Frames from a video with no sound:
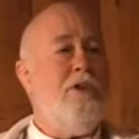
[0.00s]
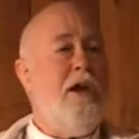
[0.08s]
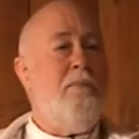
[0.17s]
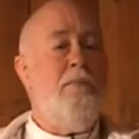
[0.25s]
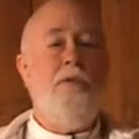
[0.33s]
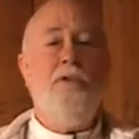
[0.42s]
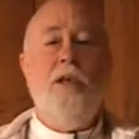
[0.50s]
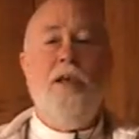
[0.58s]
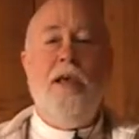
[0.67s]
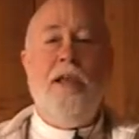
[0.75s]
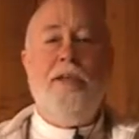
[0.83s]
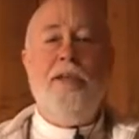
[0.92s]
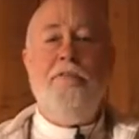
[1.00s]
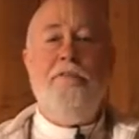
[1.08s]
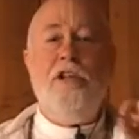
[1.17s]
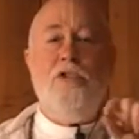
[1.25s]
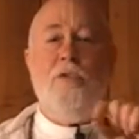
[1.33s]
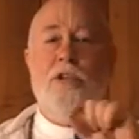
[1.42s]
disciples and
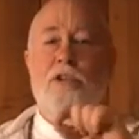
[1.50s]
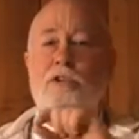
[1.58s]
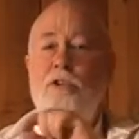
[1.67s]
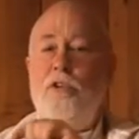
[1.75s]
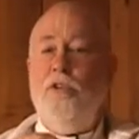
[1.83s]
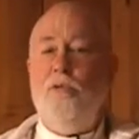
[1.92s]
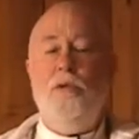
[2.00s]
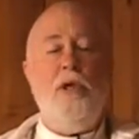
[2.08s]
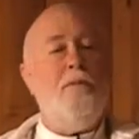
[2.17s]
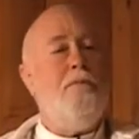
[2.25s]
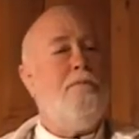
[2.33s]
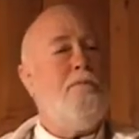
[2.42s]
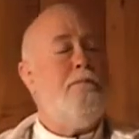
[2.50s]
give each one just a little bit.